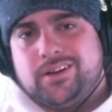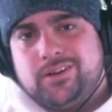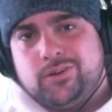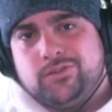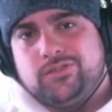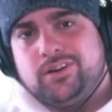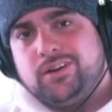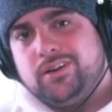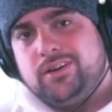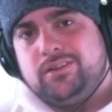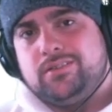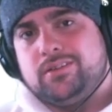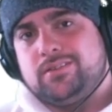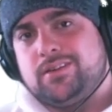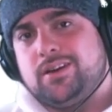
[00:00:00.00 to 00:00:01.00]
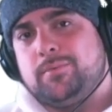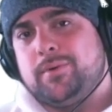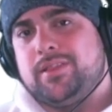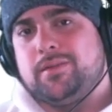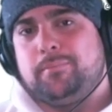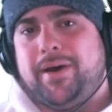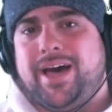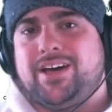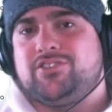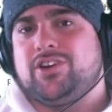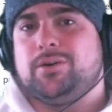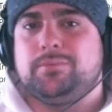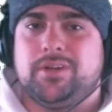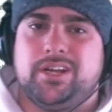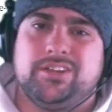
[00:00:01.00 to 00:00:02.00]
a new series. It's going to be the patch
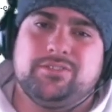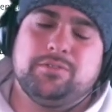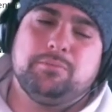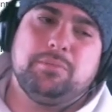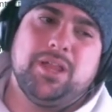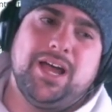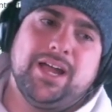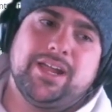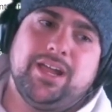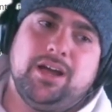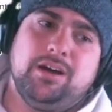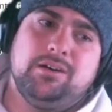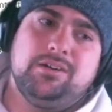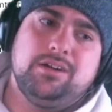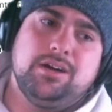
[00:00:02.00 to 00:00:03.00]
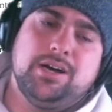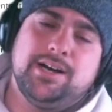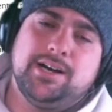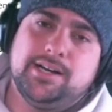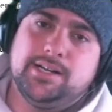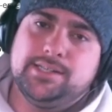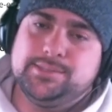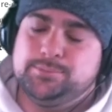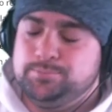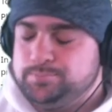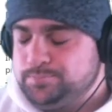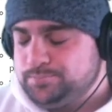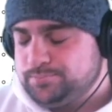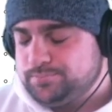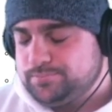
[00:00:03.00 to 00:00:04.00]
updates for Blackout. Kind
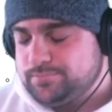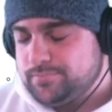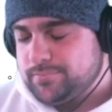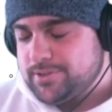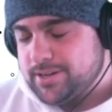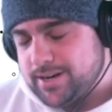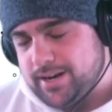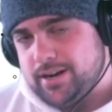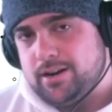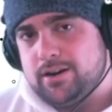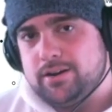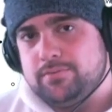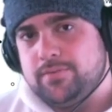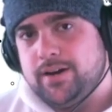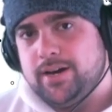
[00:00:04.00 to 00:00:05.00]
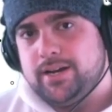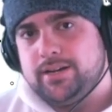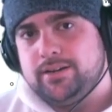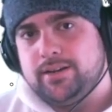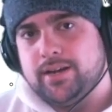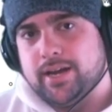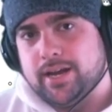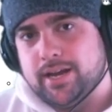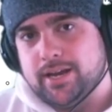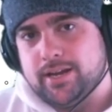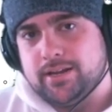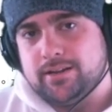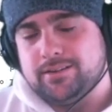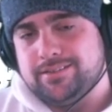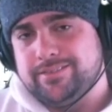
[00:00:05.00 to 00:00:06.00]
of hard to find,
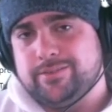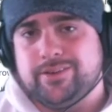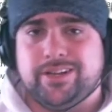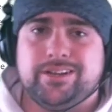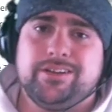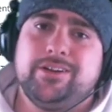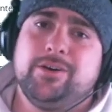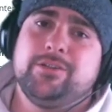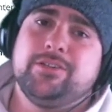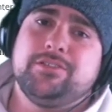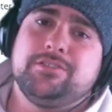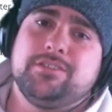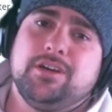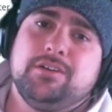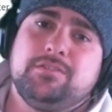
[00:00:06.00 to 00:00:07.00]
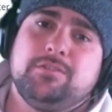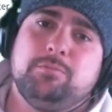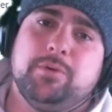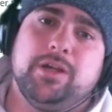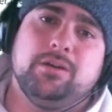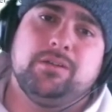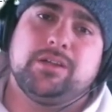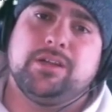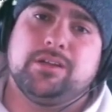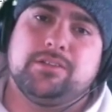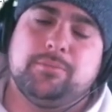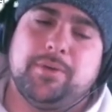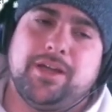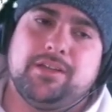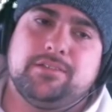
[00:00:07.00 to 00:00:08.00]
and you need to know this stuff to be able to kick
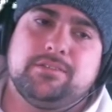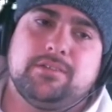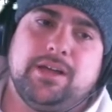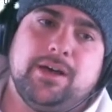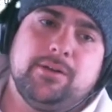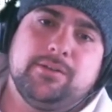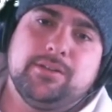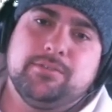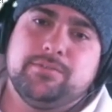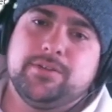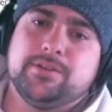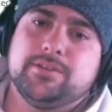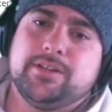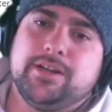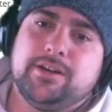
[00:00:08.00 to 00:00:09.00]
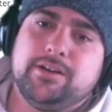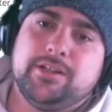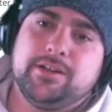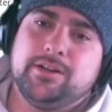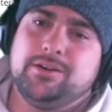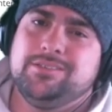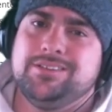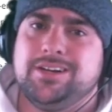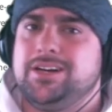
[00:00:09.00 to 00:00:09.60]
some ass out in the field there, you know.